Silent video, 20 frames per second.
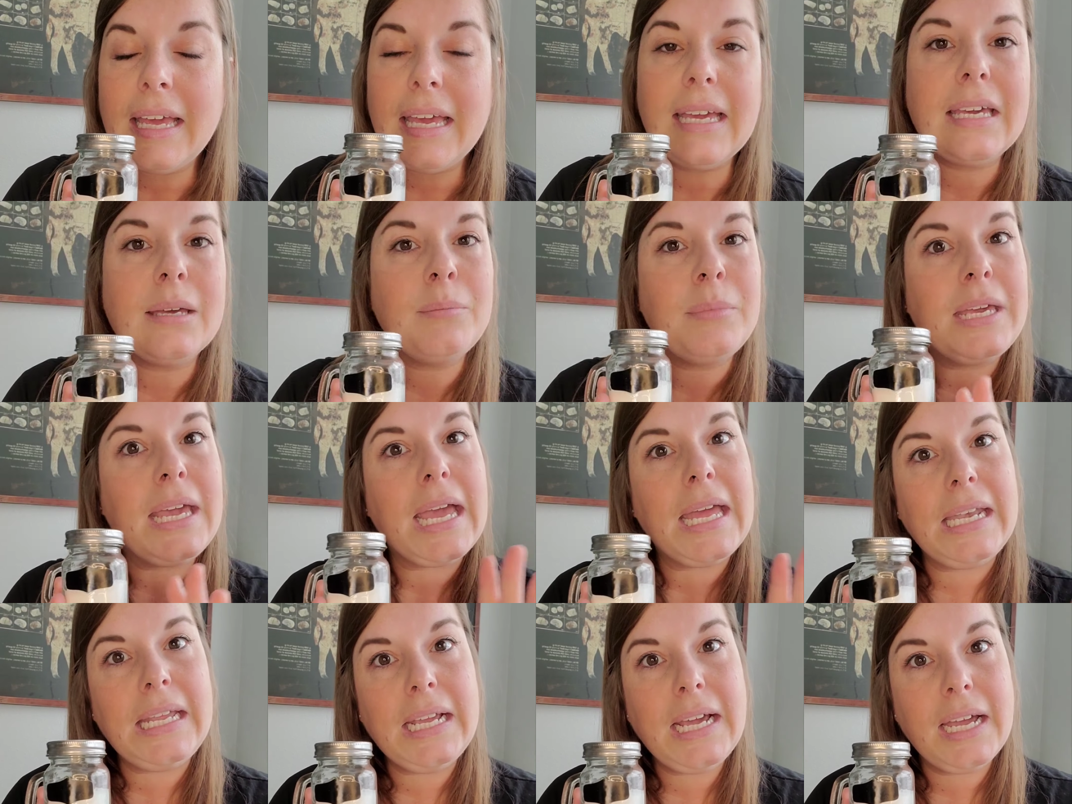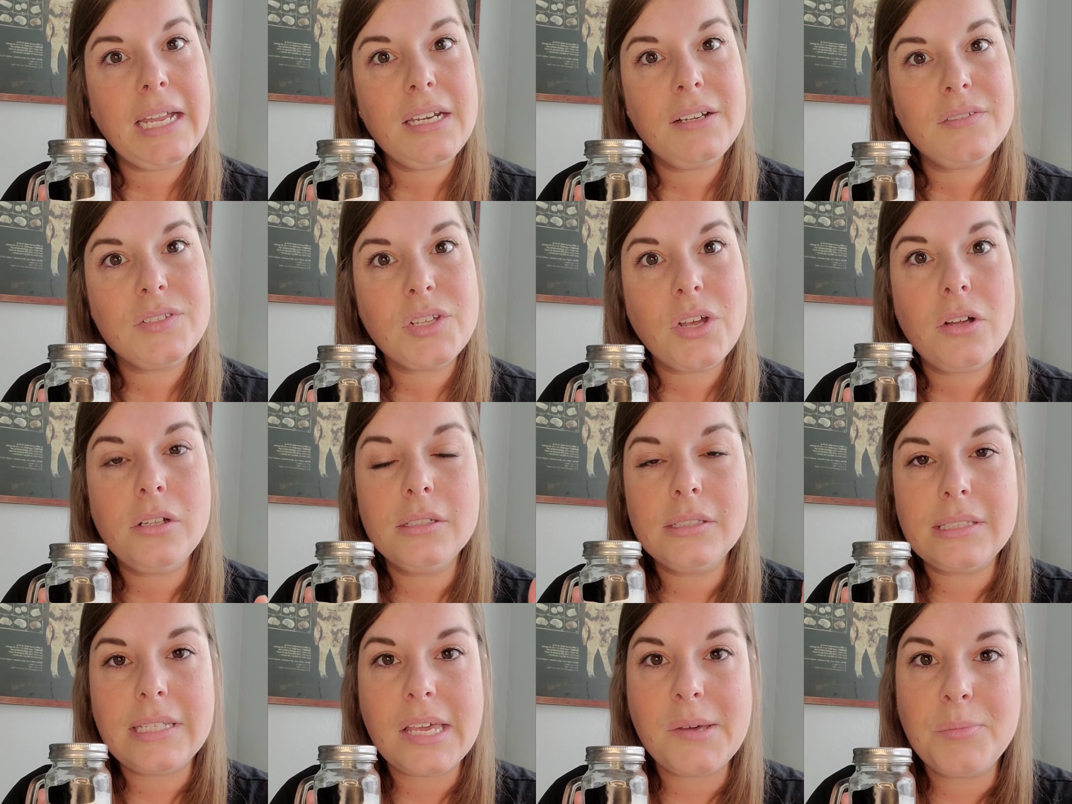It can be any kind of
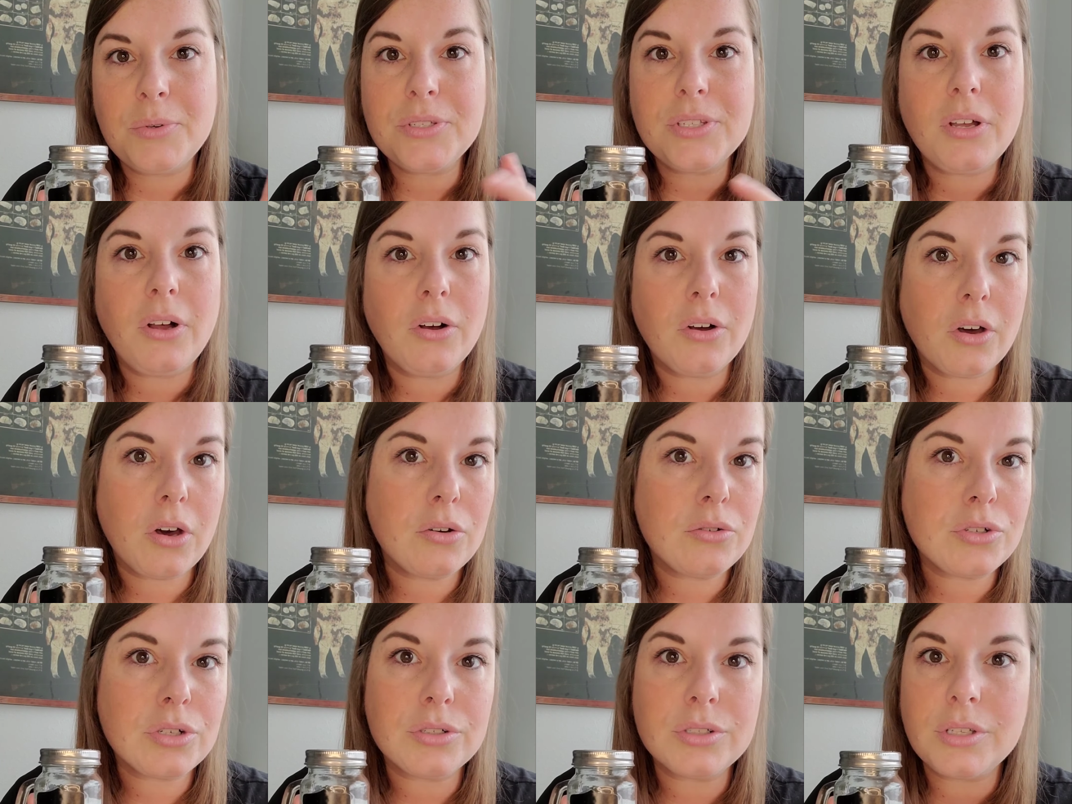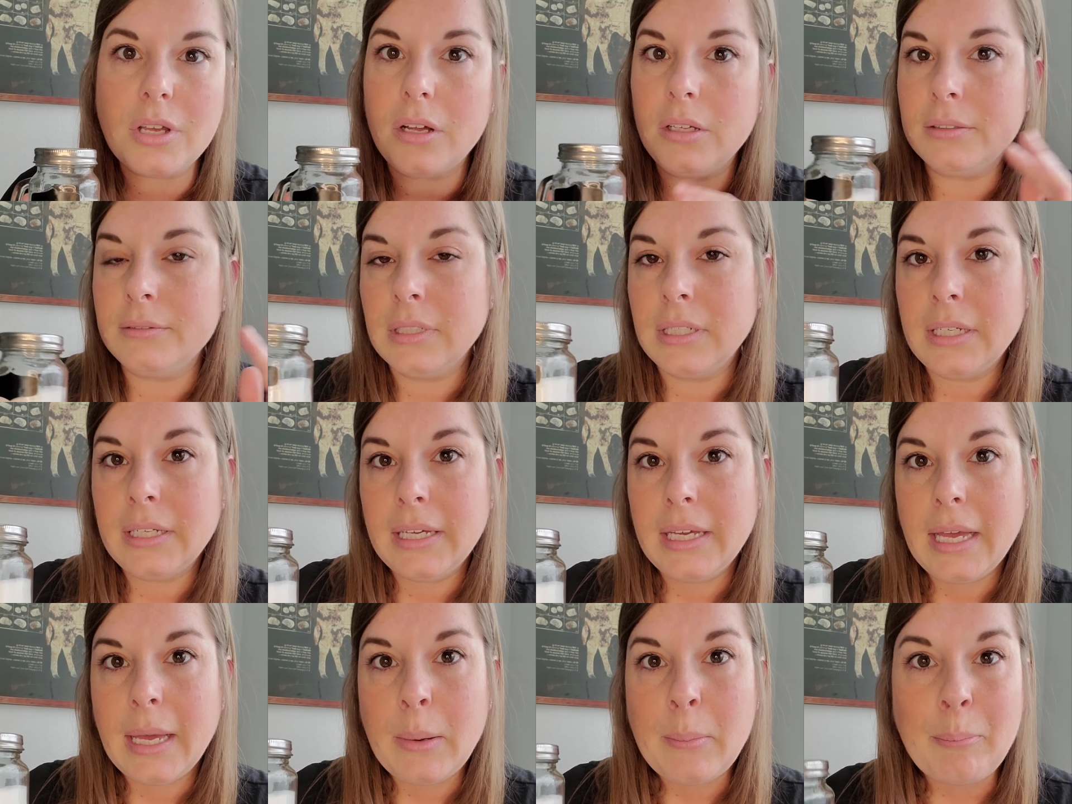salt, table salt, kosher salt,
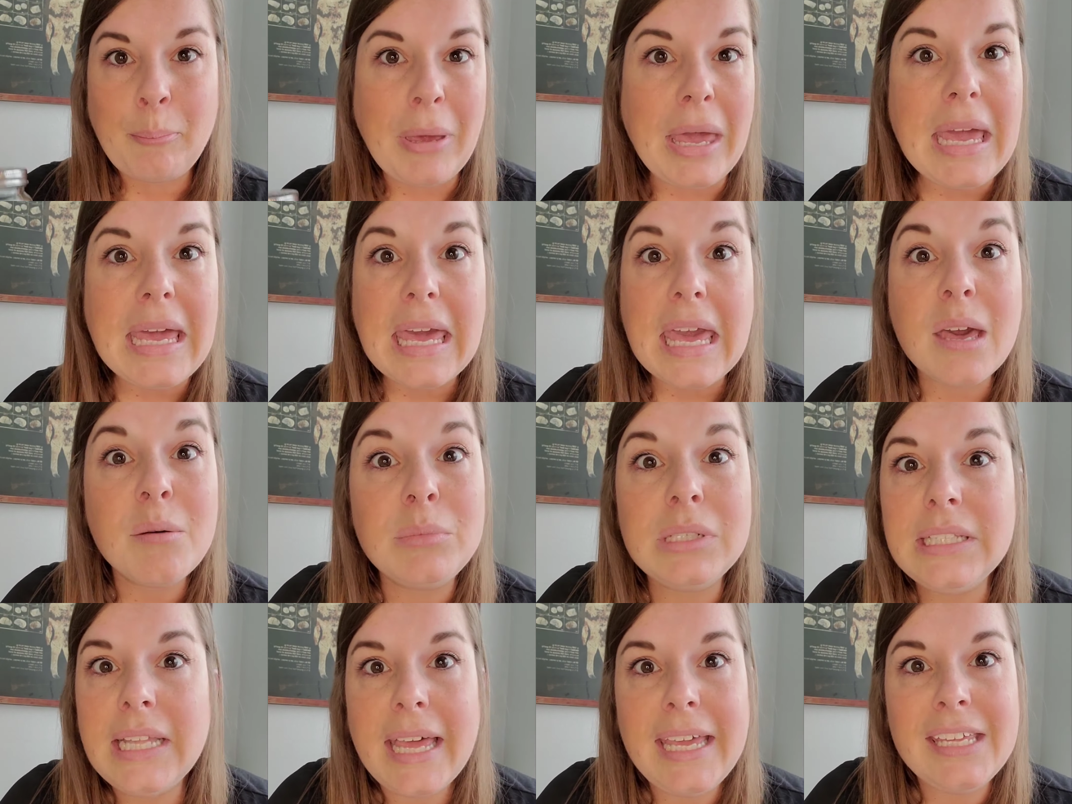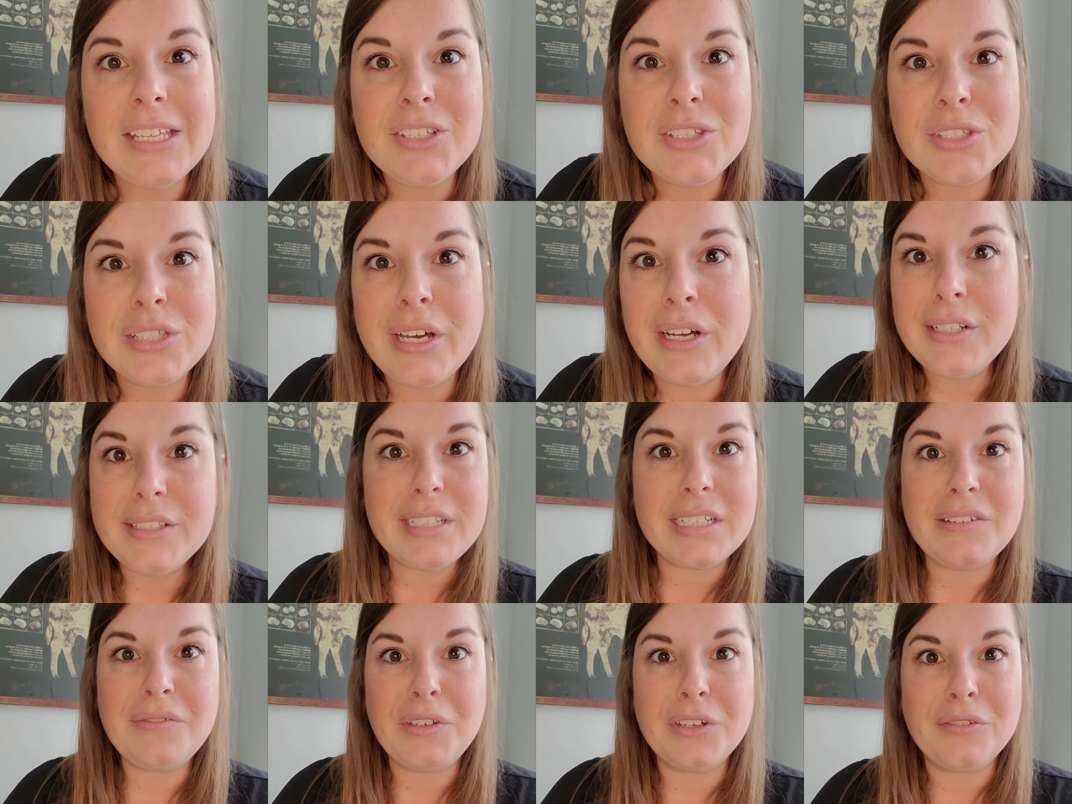pink Himalayan
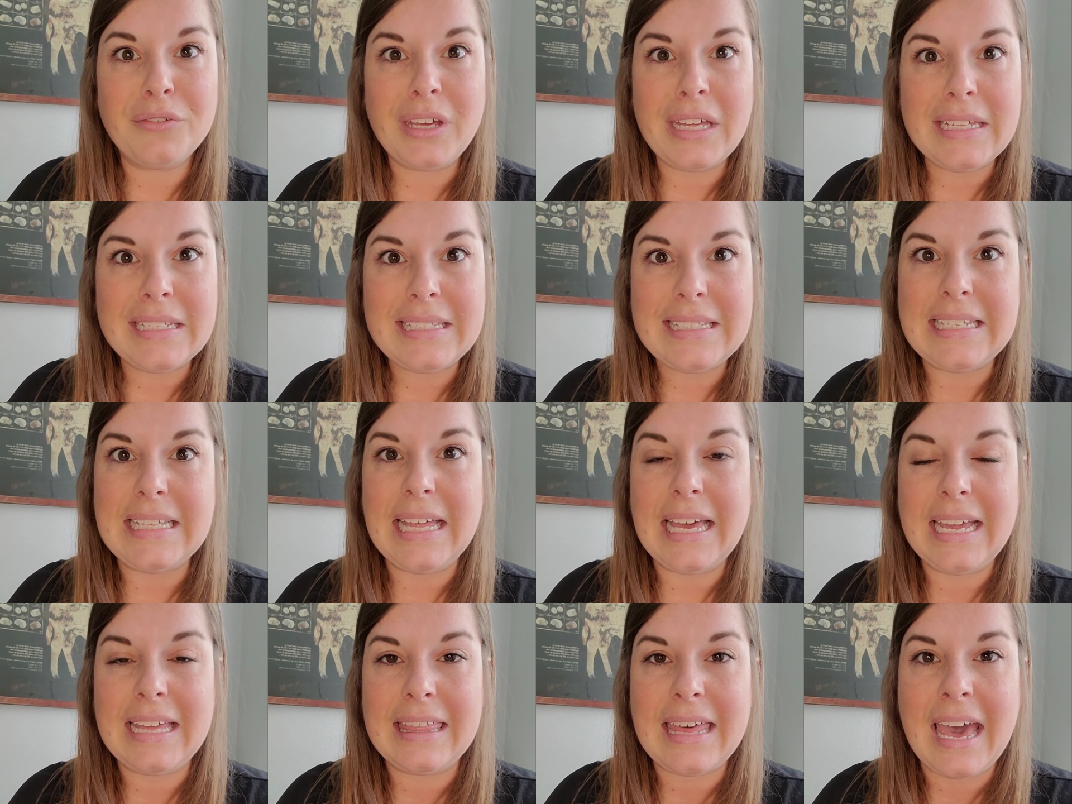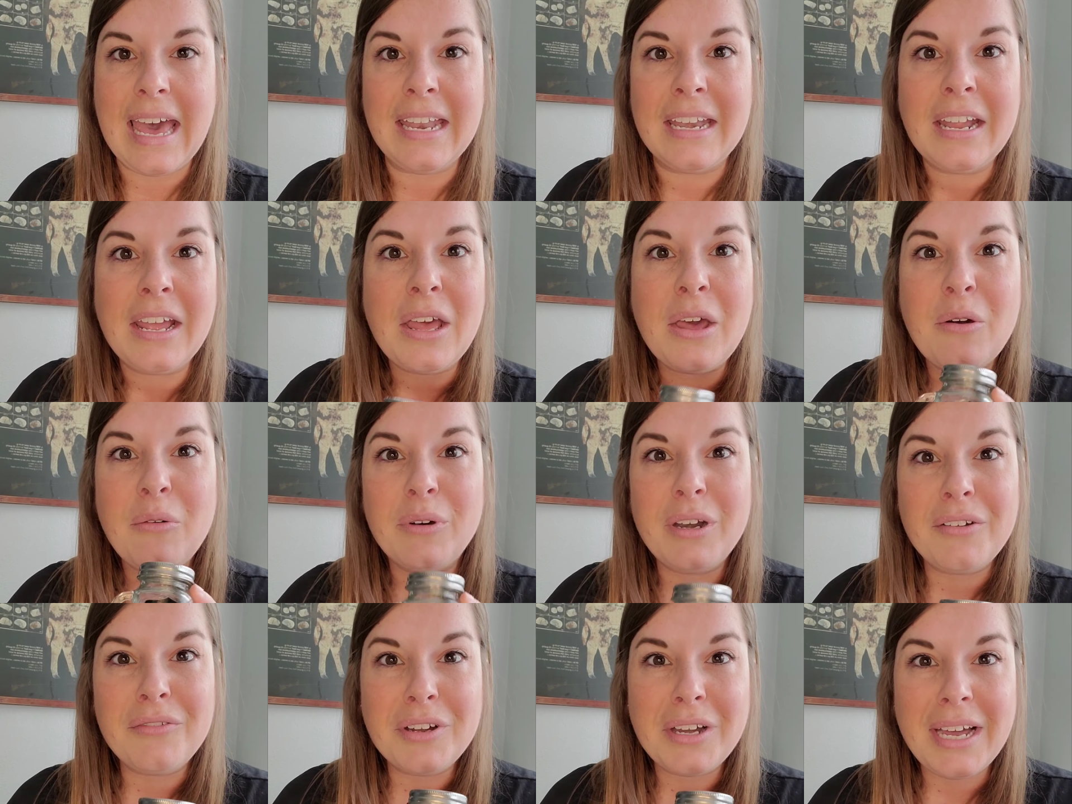salt if you're fancy like that,
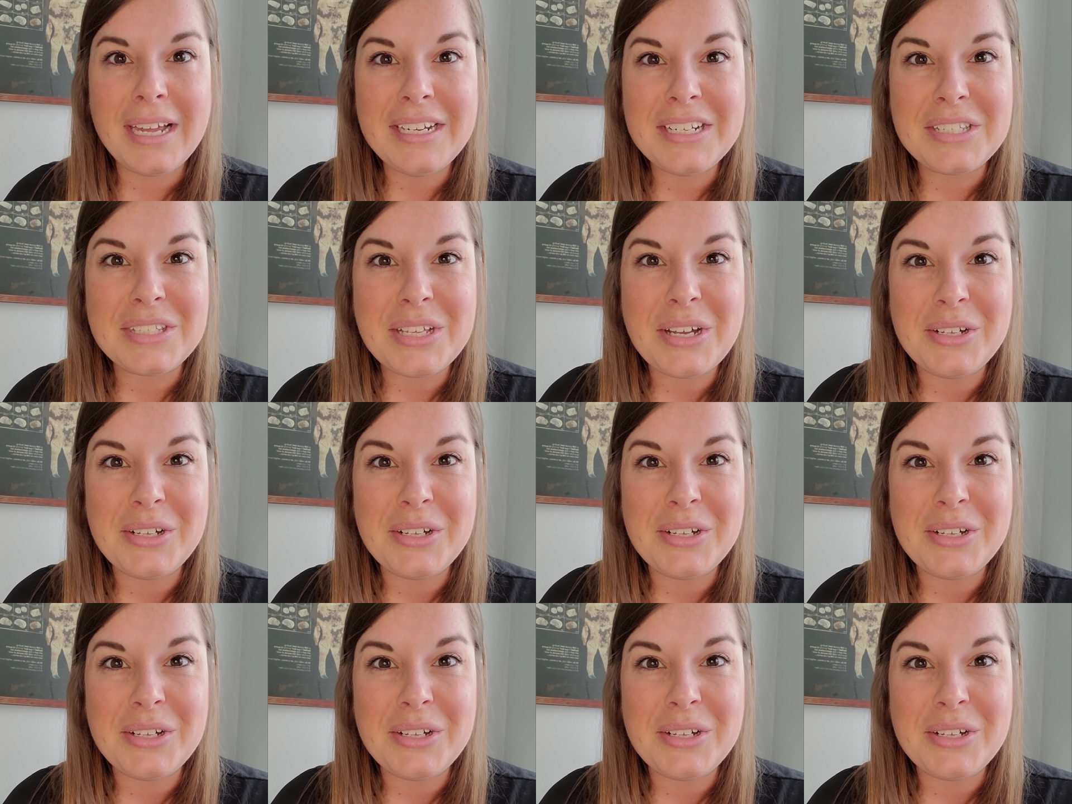whatever kind of